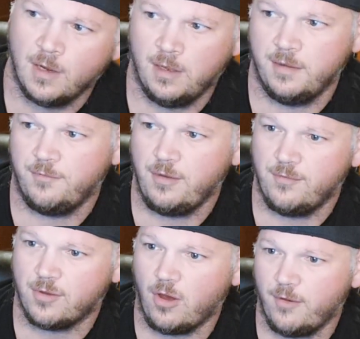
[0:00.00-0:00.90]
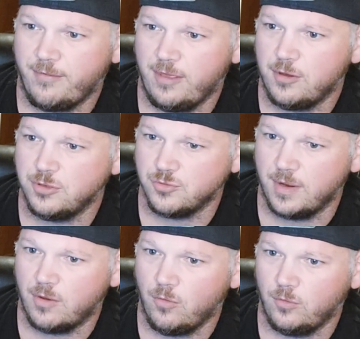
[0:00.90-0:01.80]
If you have a coffee that you can drink
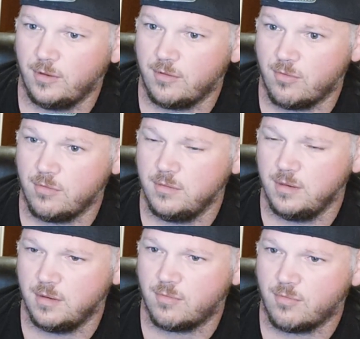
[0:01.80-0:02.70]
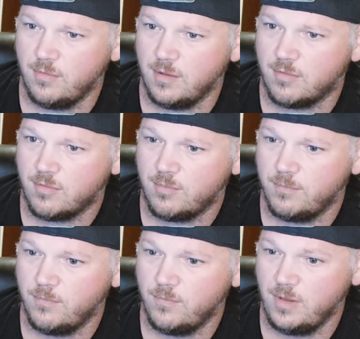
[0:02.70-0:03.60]
cold, it's
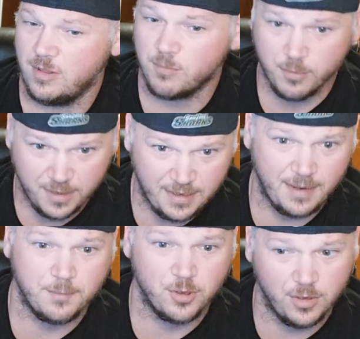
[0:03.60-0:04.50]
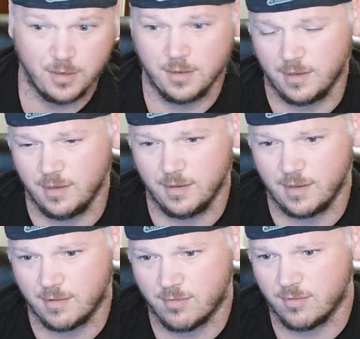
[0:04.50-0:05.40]
it's pretty damn good, and
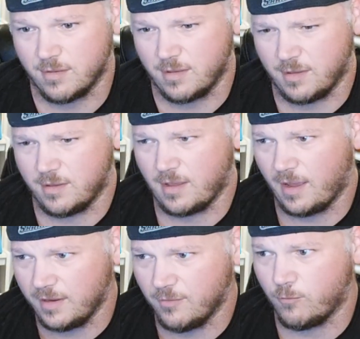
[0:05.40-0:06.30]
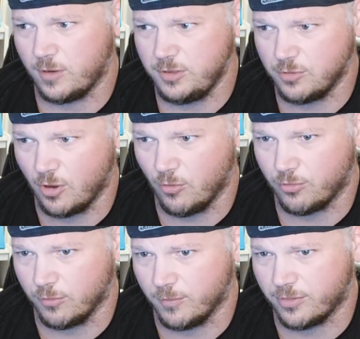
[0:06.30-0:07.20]
that's kind of what you go
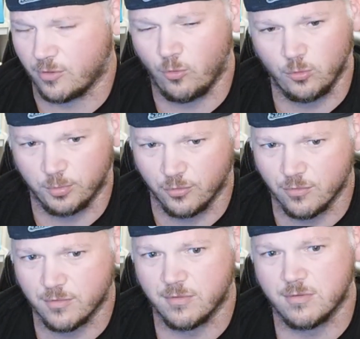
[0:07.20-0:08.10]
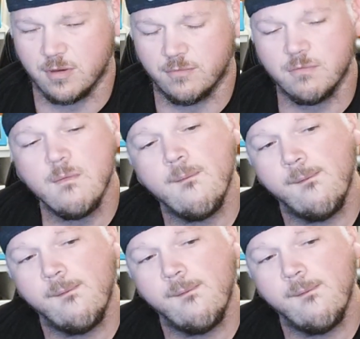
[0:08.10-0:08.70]
through with the cold brews and stuff.